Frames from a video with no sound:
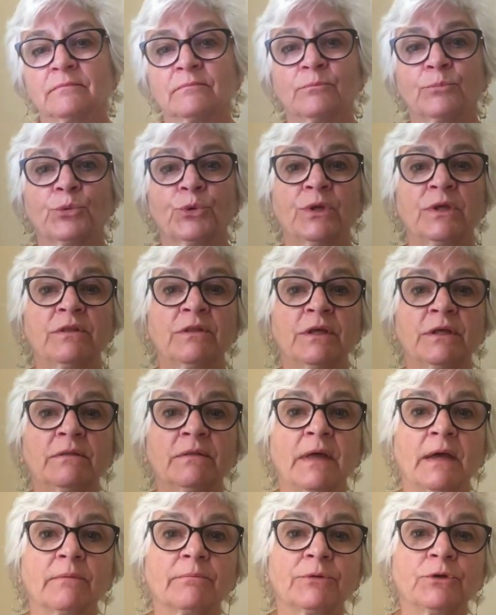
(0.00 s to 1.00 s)
Breathe in
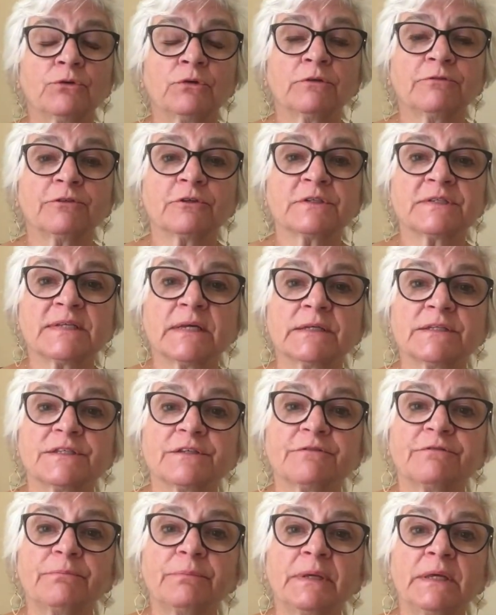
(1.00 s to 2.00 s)
that beautiful sense
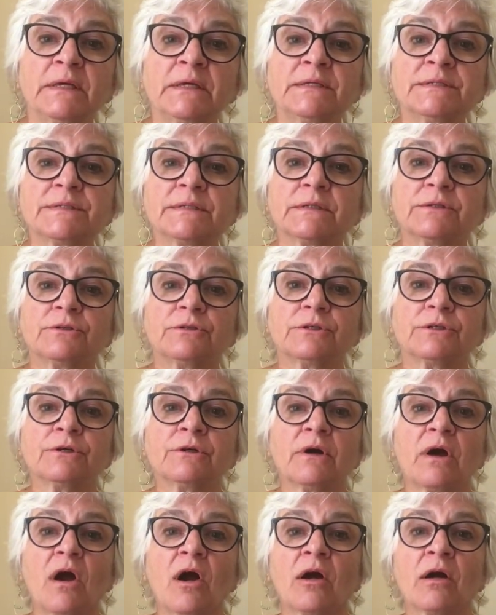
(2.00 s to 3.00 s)
of peace into
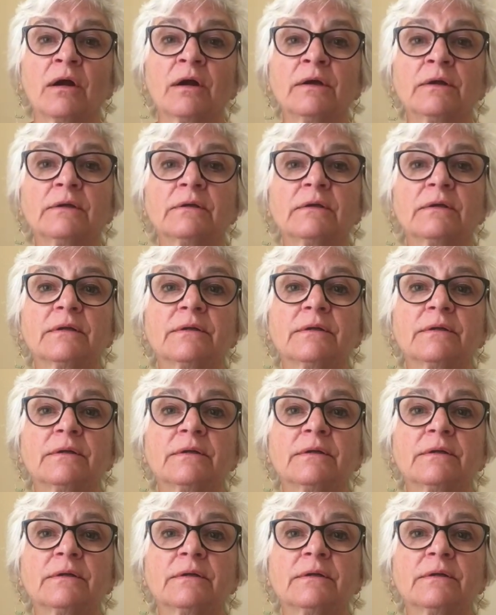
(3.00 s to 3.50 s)
your heart.